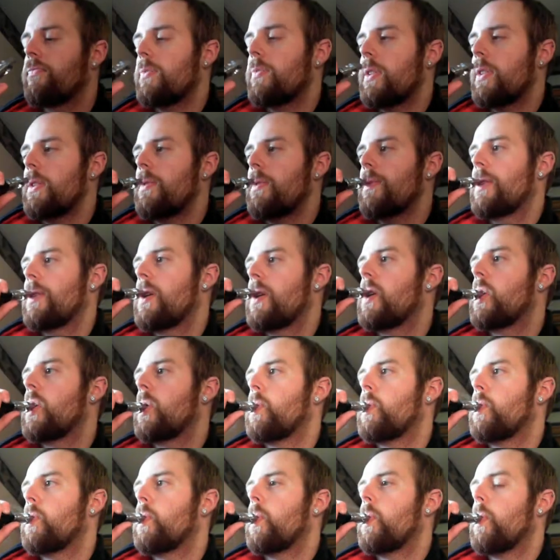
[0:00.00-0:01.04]

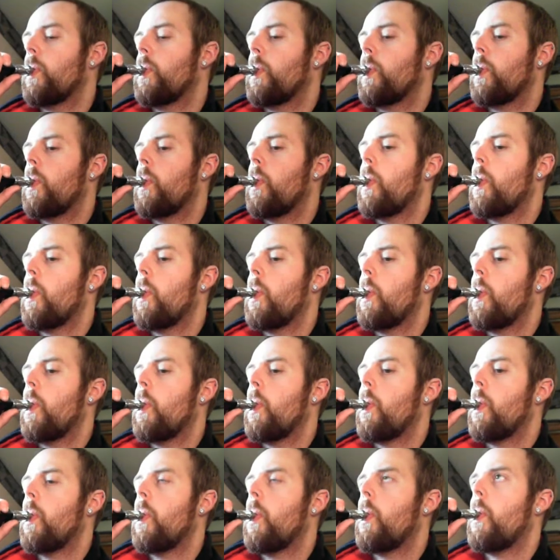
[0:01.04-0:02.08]

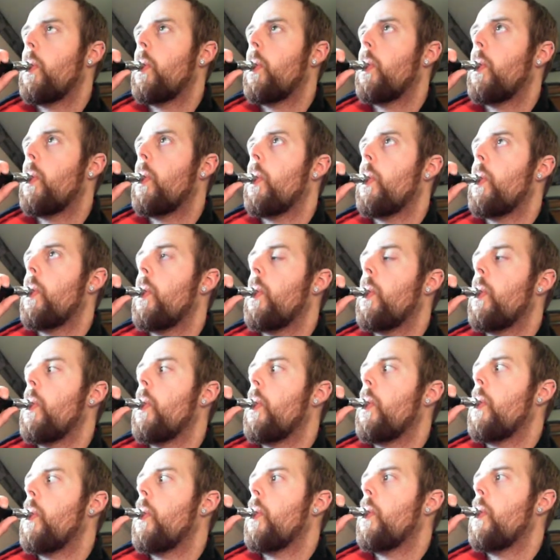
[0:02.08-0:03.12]

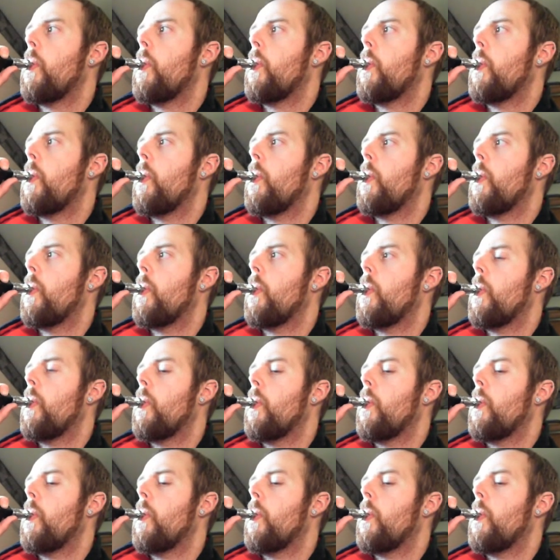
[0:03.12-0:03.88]
(silence)